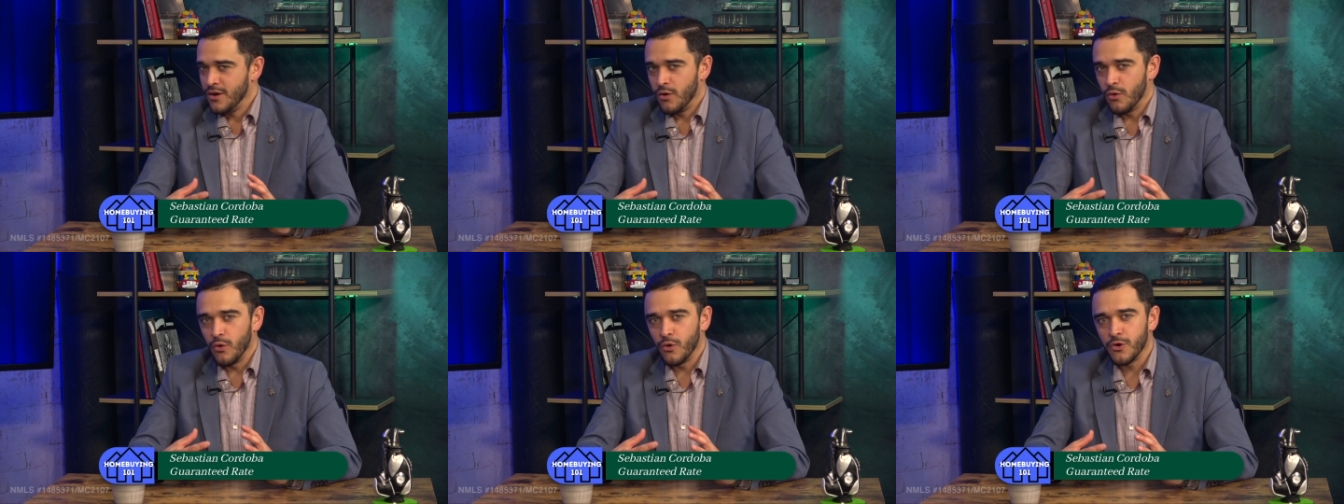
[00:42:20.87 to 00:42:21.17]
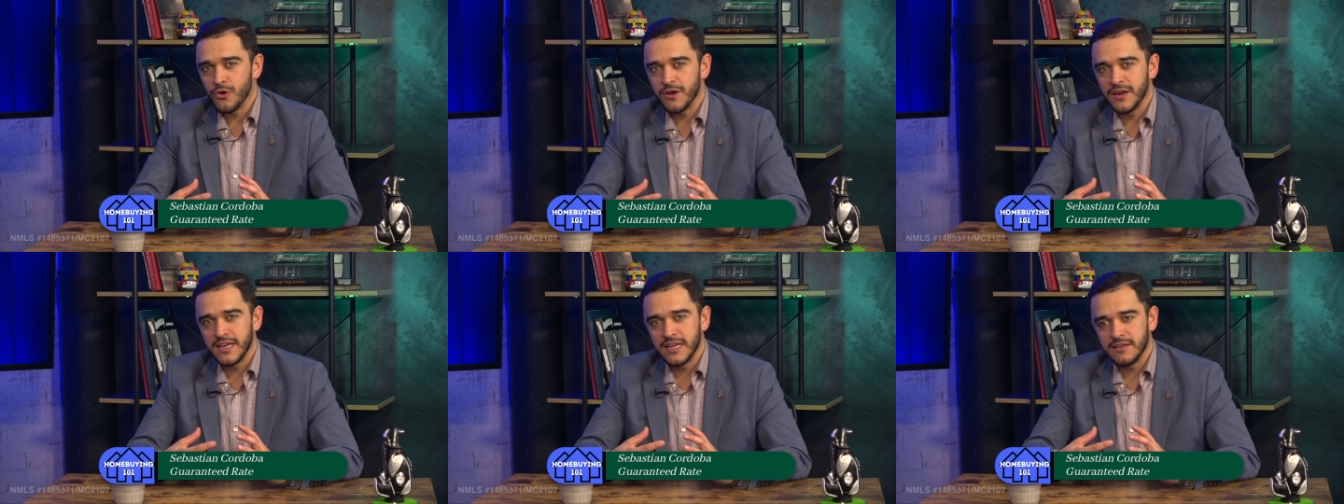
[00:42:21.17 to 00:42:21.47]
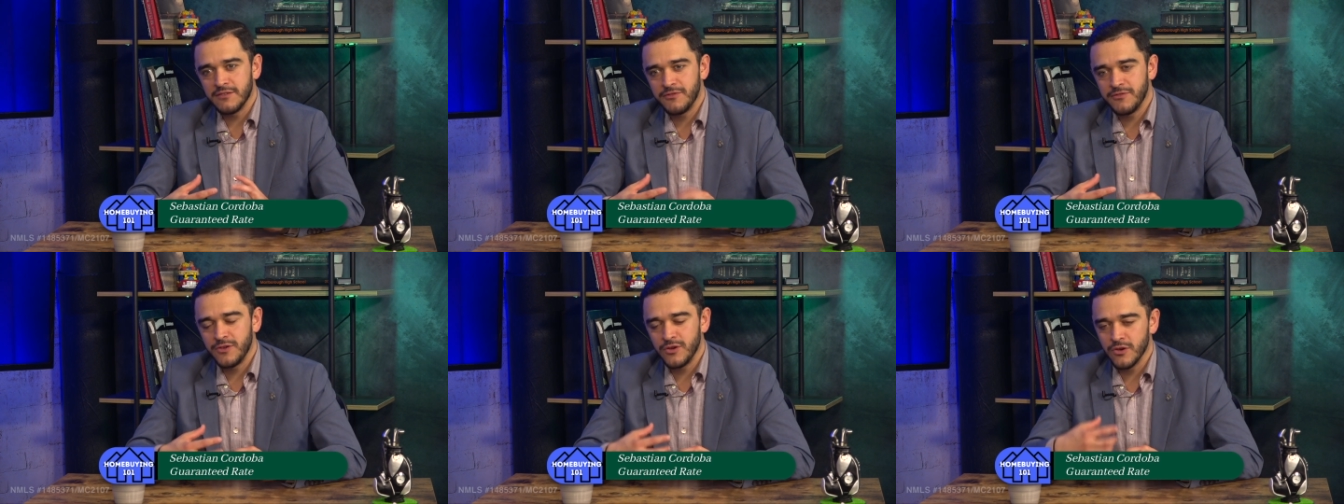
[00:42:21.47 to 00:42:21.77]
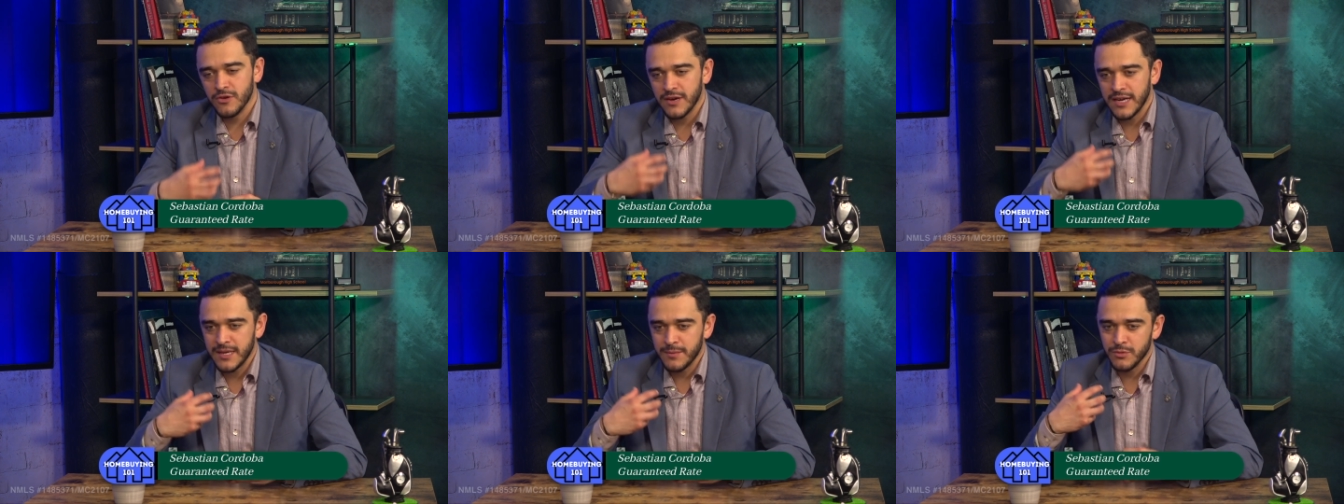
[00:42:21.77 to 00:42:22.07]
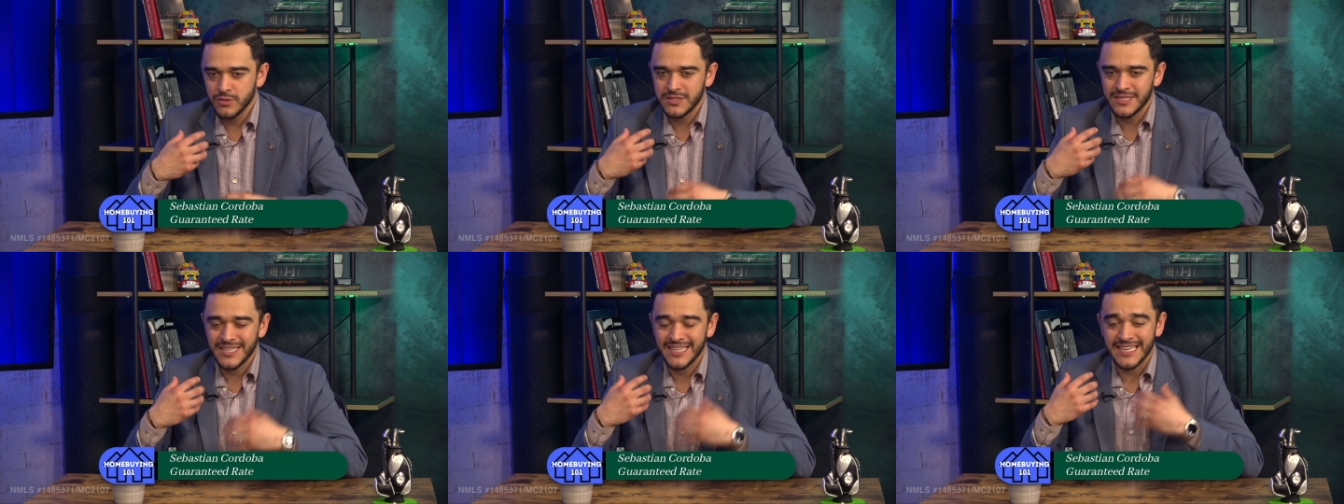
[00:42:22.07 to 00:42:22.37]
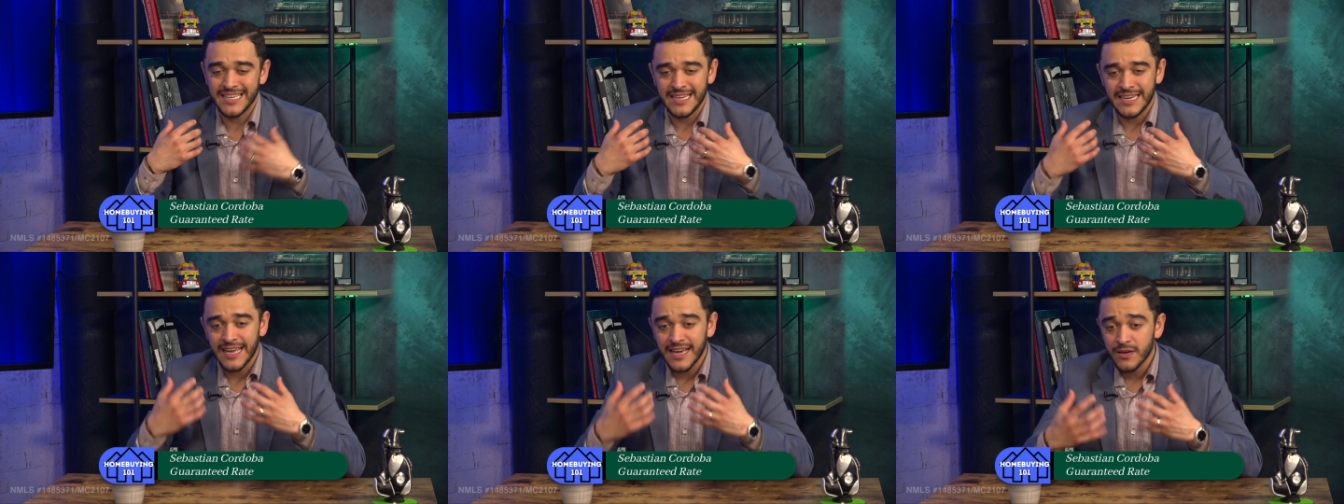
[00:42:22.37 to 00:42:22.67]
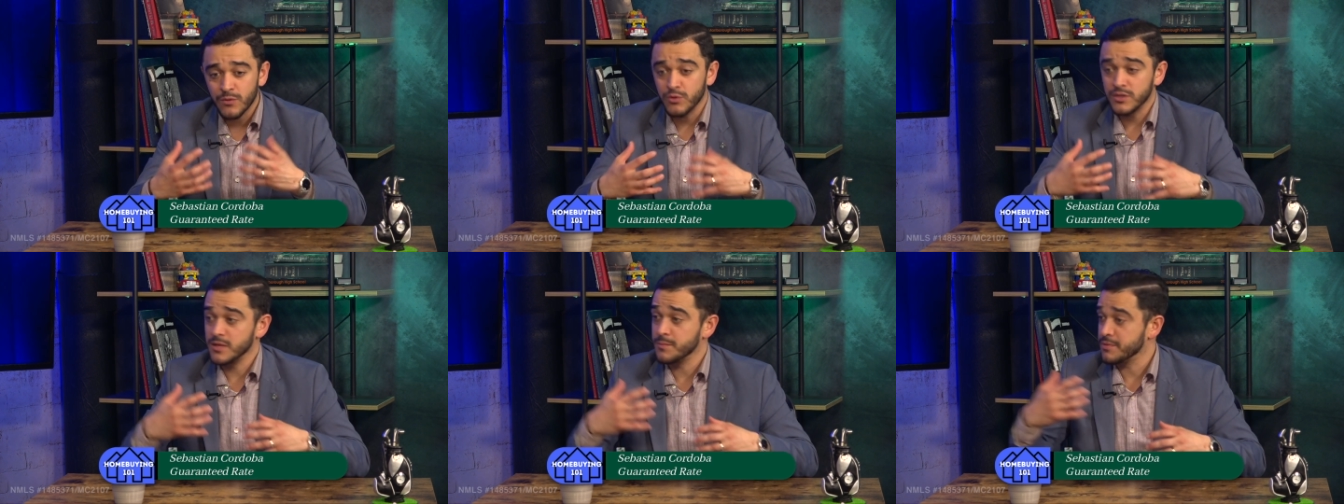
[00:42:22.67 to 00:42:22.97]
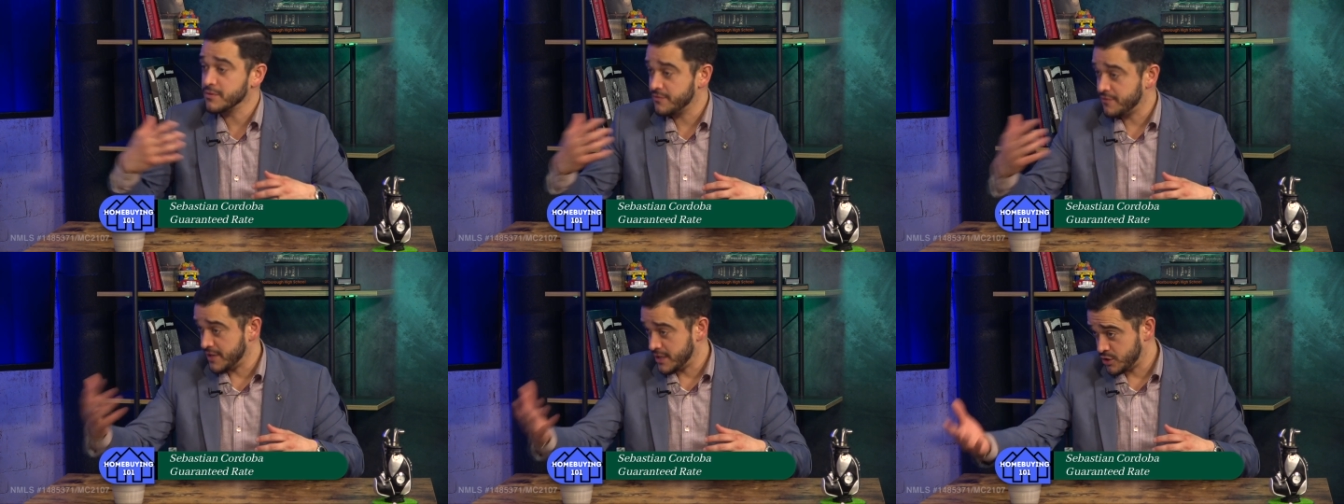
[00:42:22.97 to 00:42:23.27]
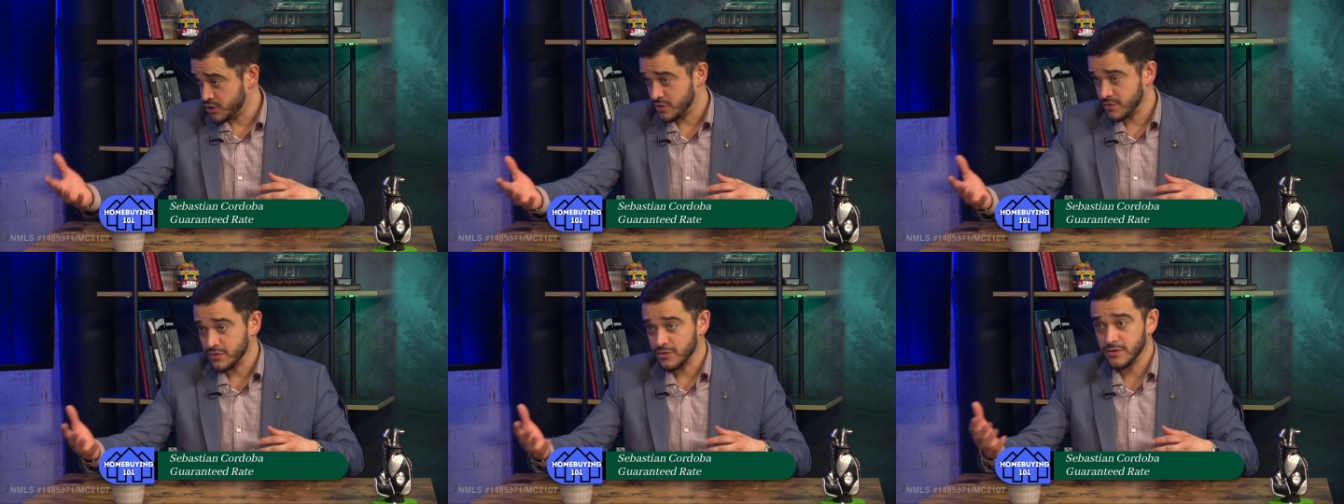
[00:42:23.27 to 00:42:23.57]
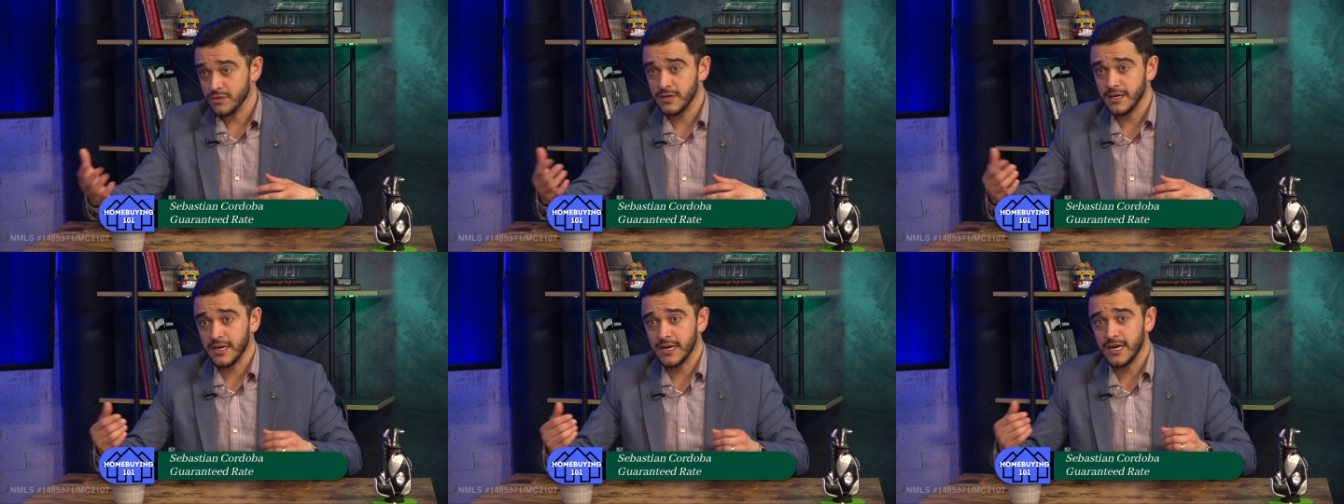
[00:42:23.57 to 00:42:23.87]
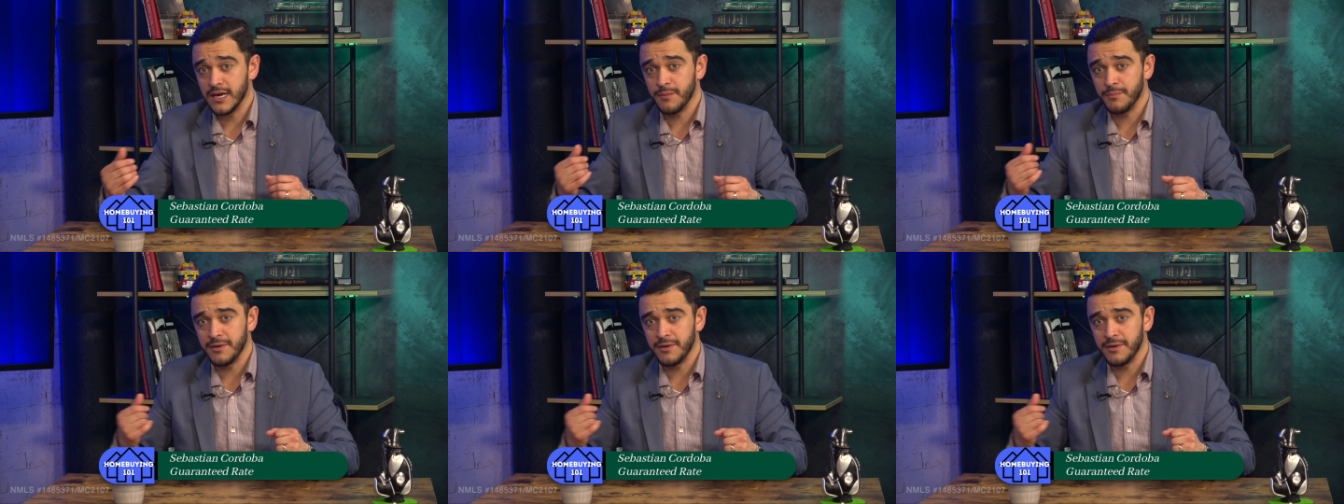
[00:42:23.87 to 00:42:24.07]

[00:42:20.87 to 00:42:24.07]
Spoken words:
or if you're able to connect with a professional,